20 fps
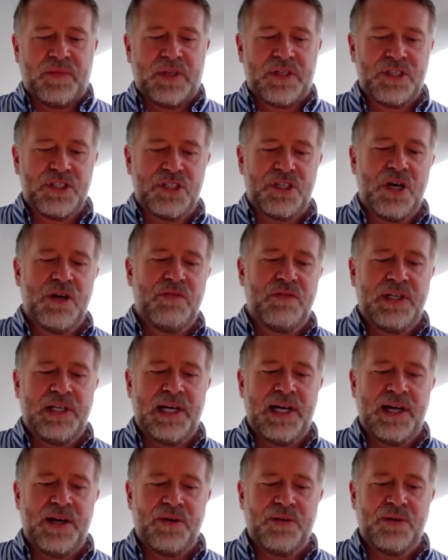Discovering
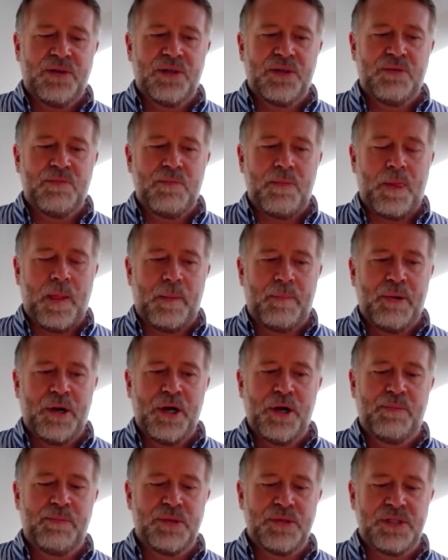our
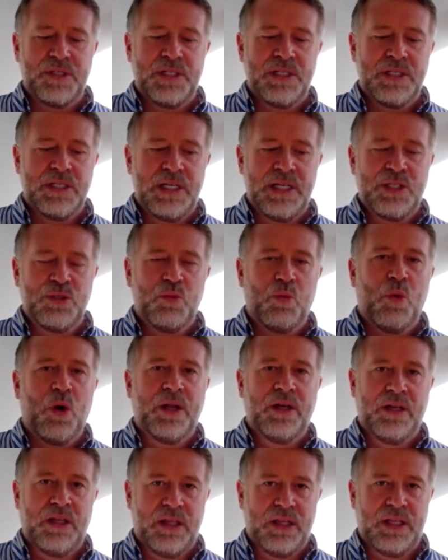purpose is
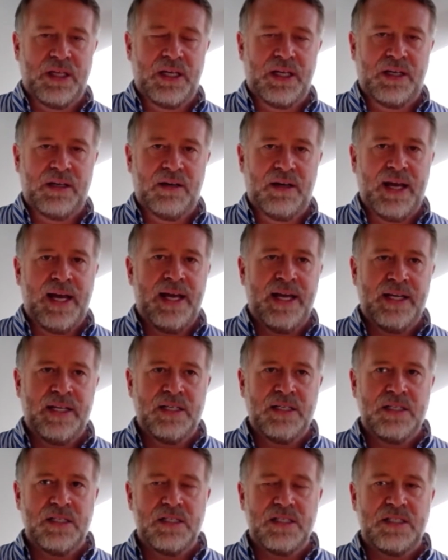one thing,
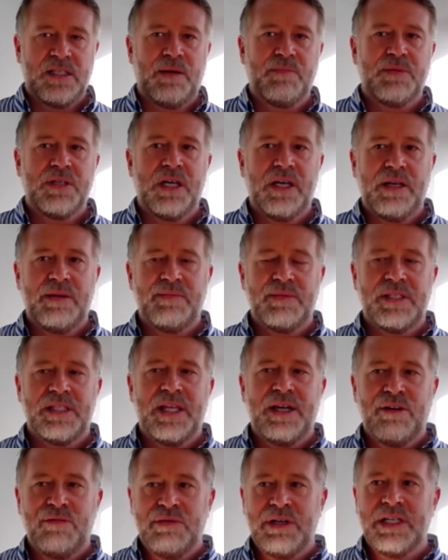and sometimes
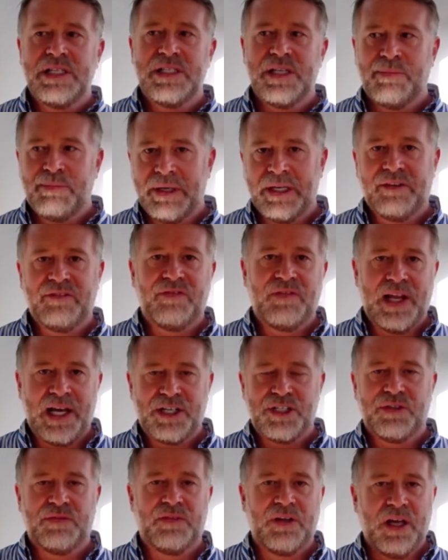there is a big
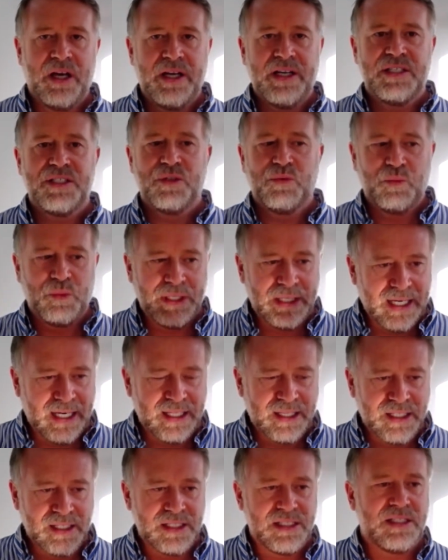flash of light, and we
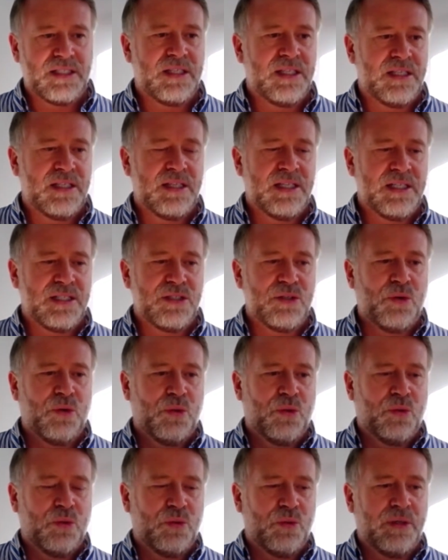get this
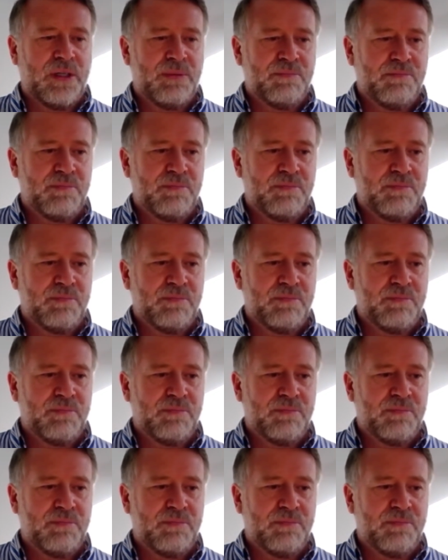all